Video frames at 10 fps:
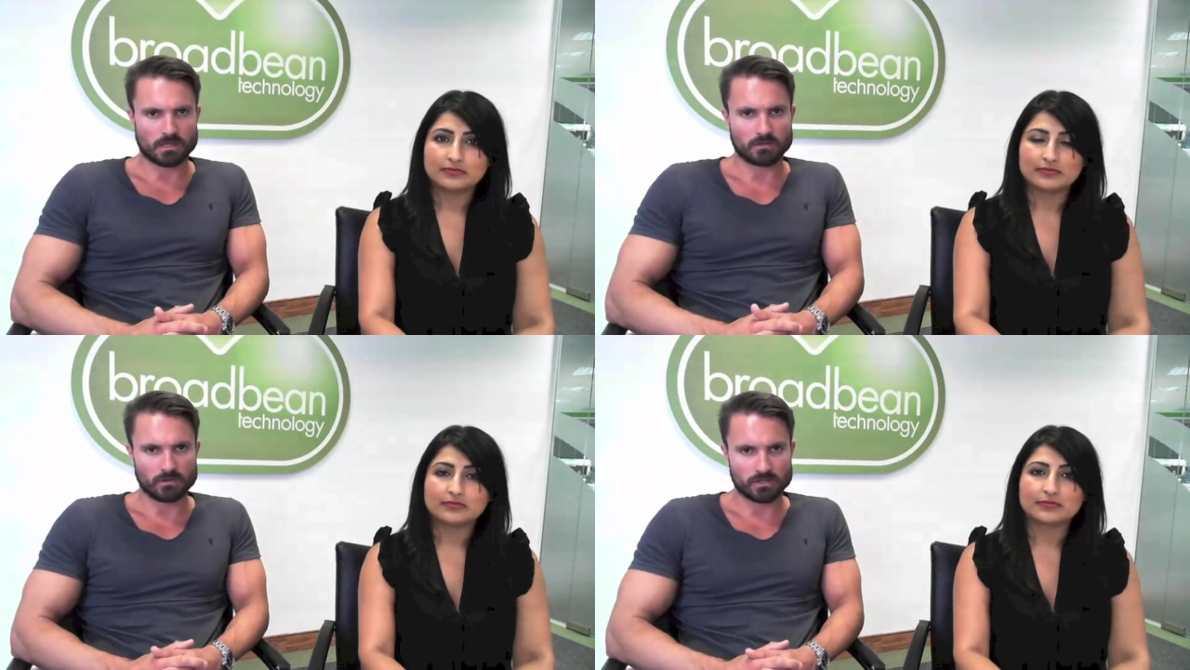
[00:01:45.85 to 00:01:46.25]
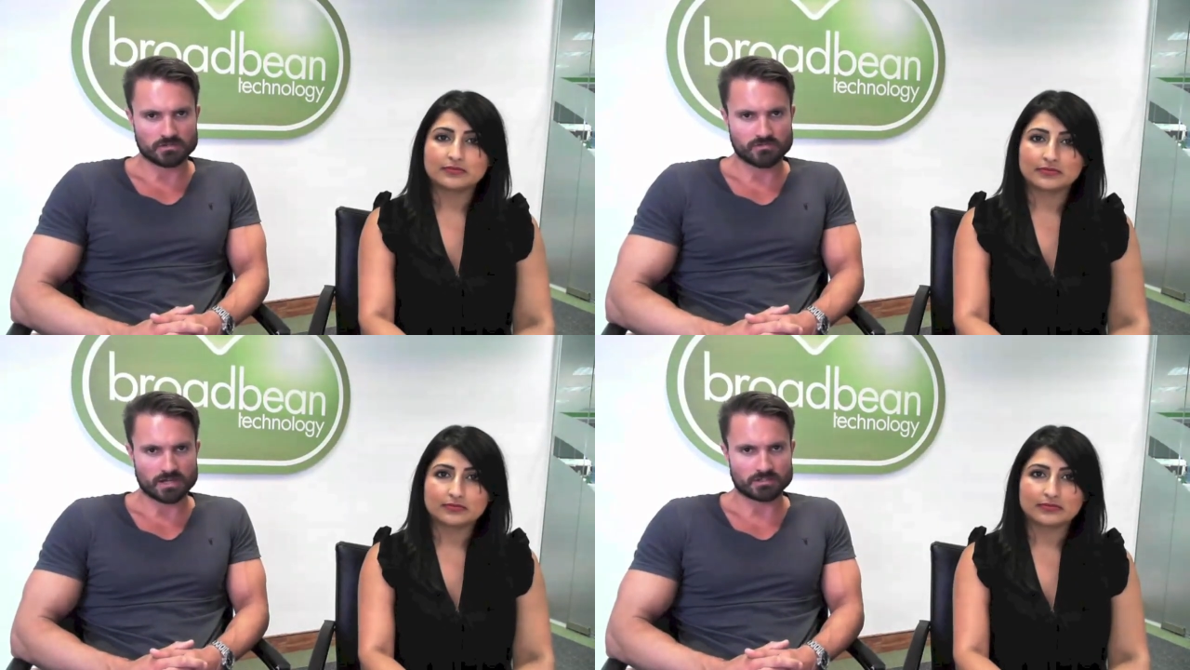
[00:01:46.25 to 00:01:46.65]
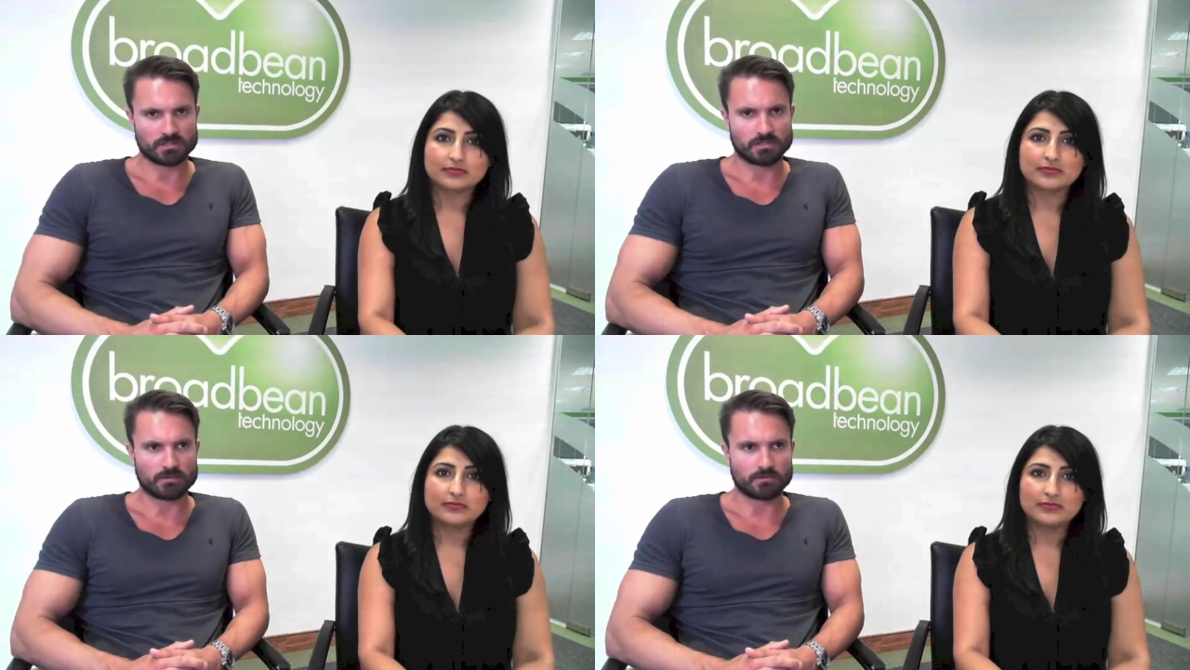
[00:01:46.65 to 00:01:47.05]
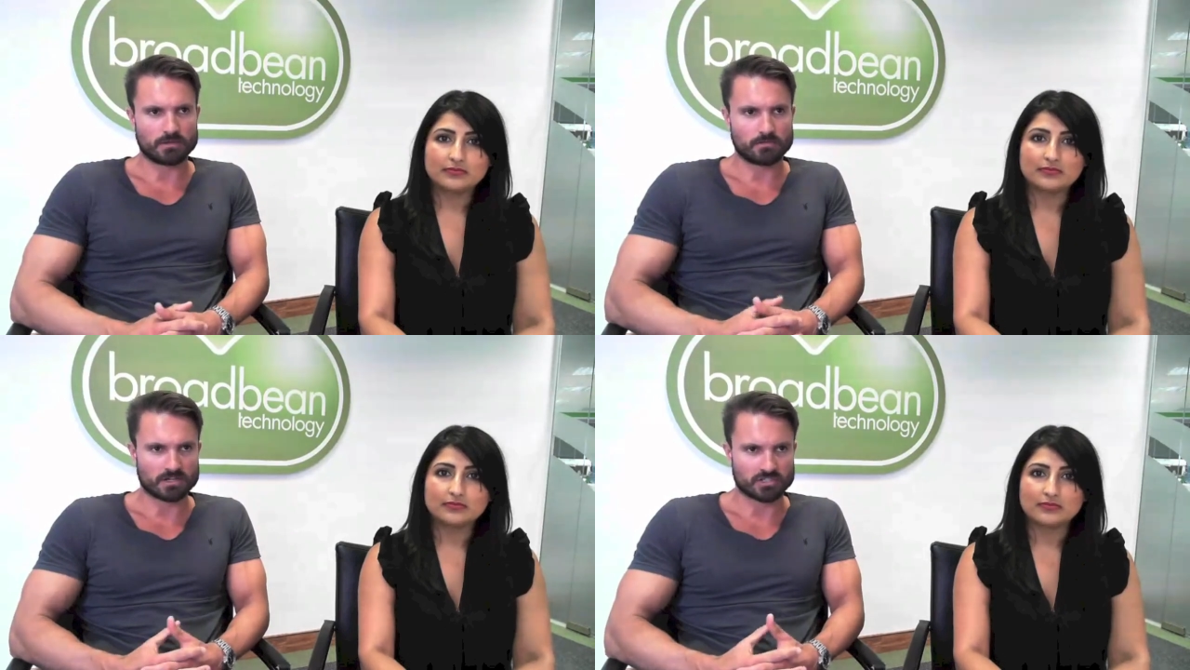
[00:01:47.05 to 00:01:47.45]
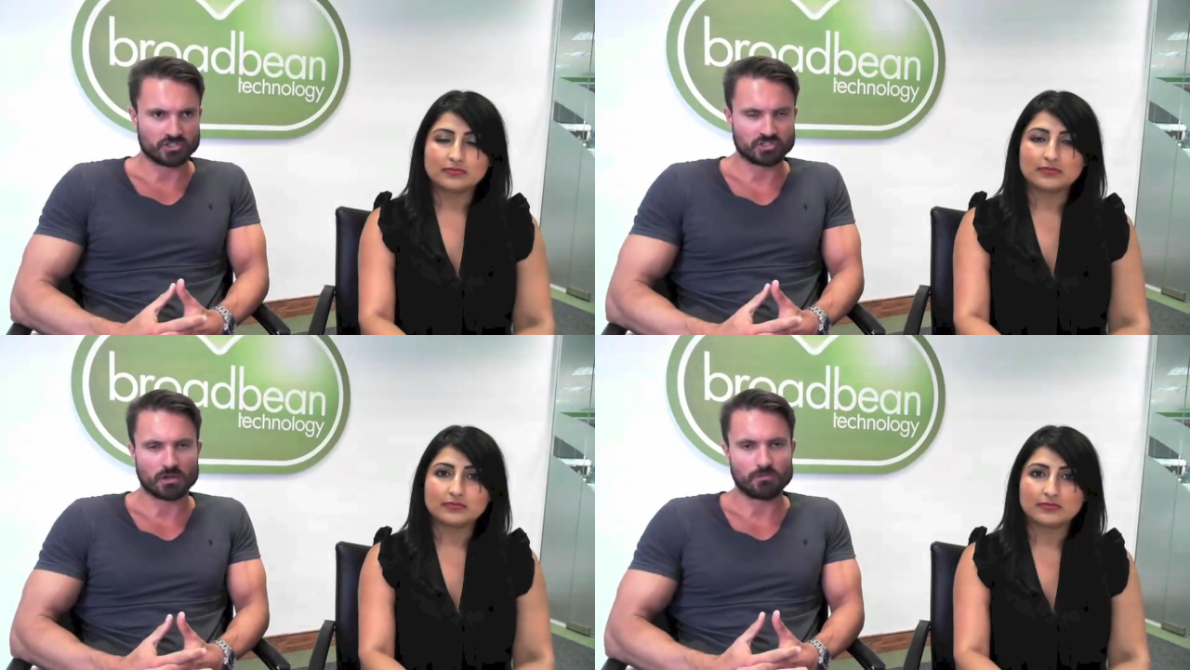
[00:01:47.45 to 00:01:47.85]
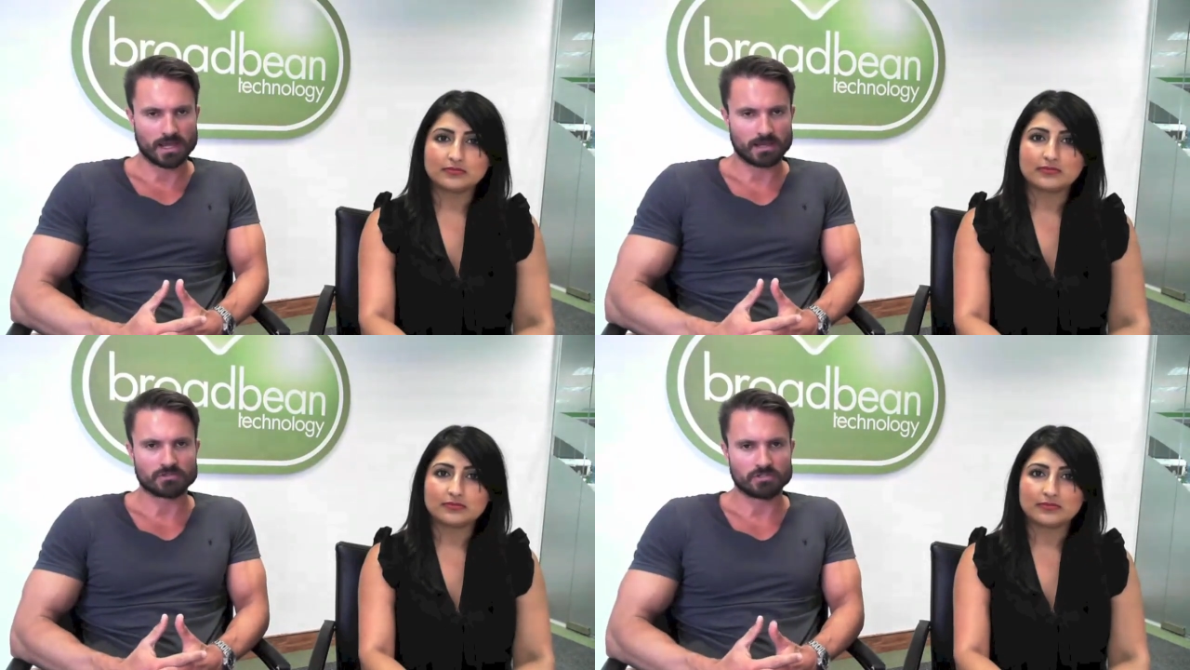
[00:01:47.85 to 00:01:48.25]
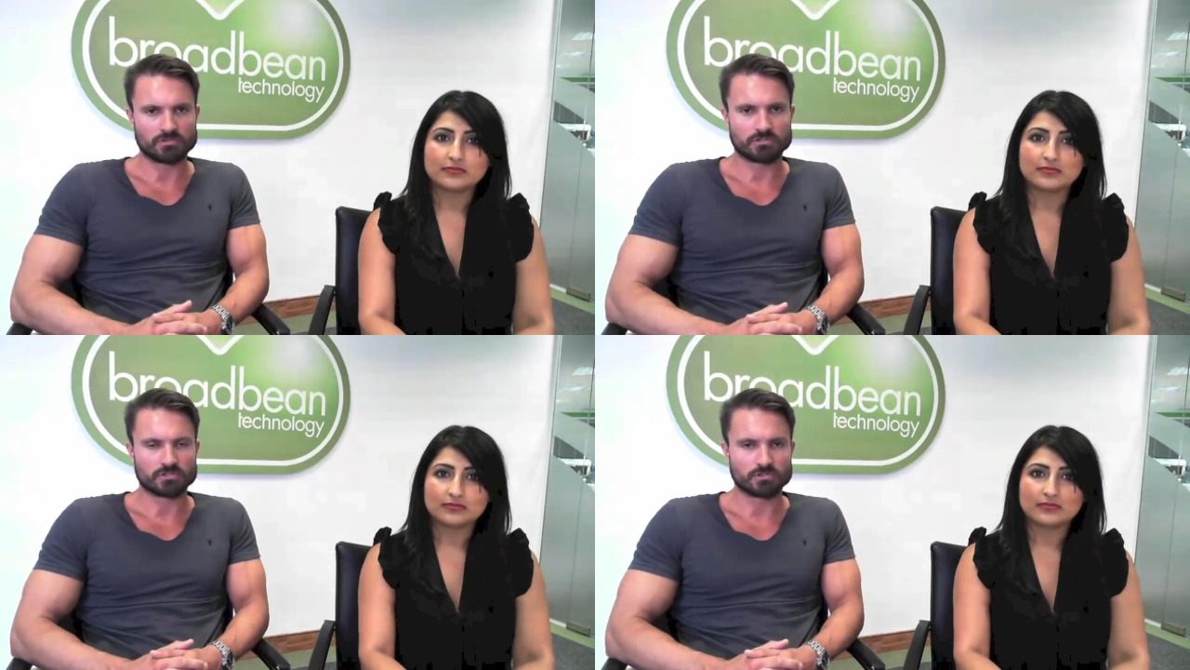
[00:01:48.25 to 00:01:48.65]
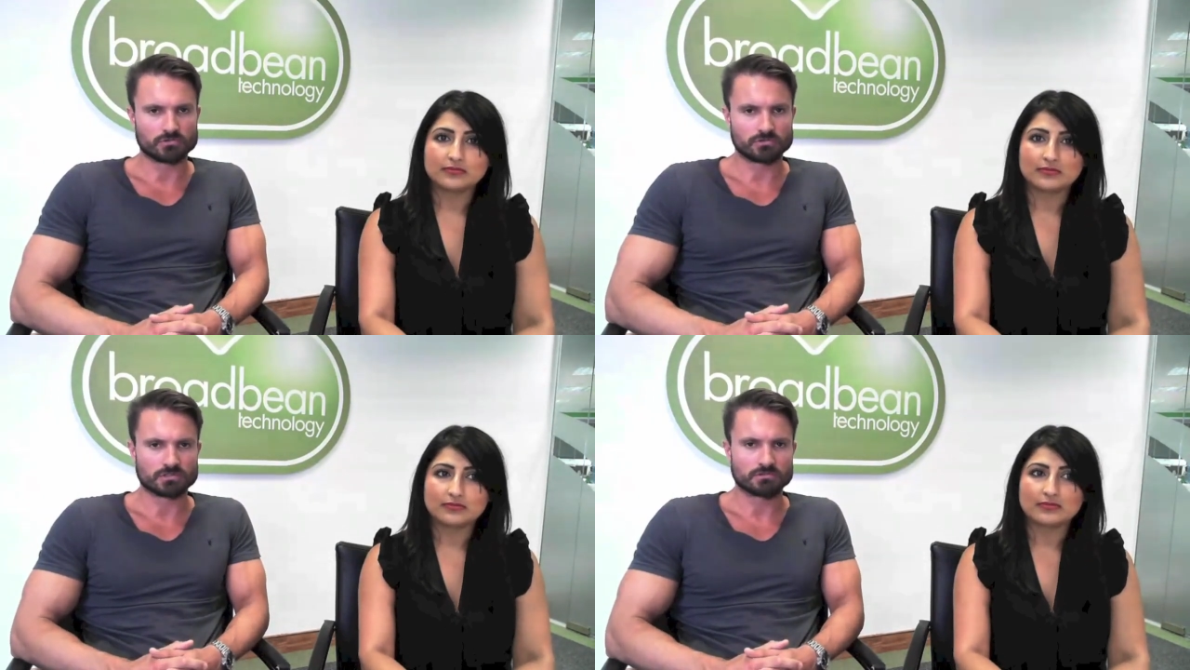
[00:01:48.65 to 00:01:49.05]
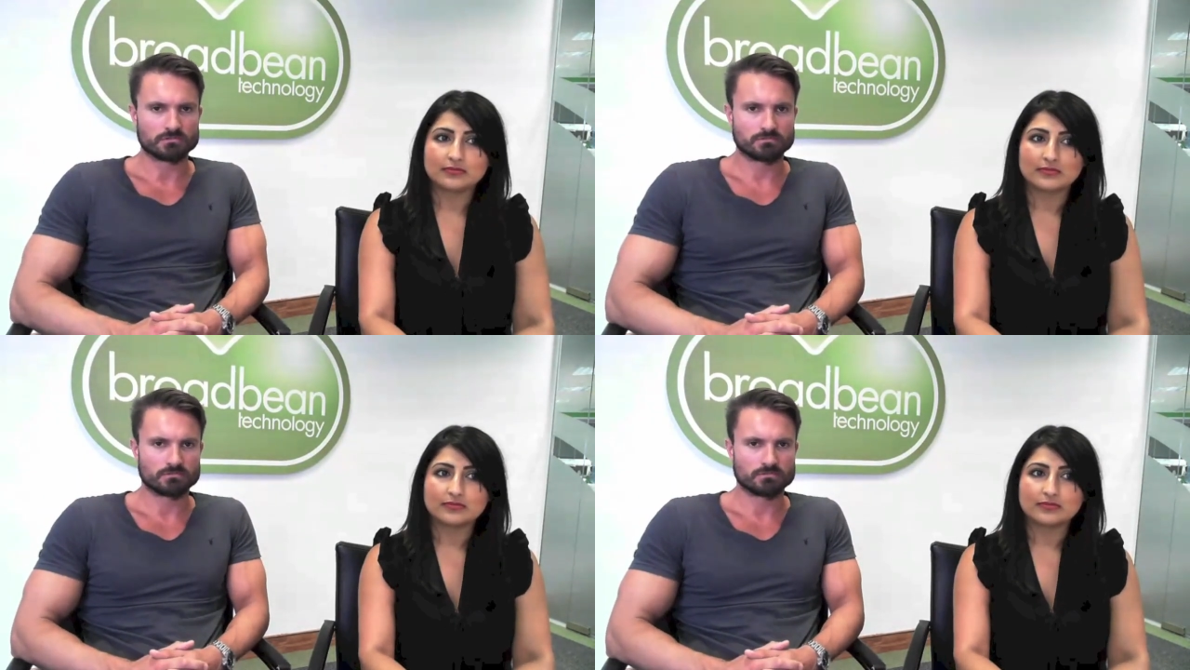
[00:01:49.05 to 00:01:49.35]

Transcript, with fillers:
Speaker 1: they had good interaction, they were actually shown how to use the tools.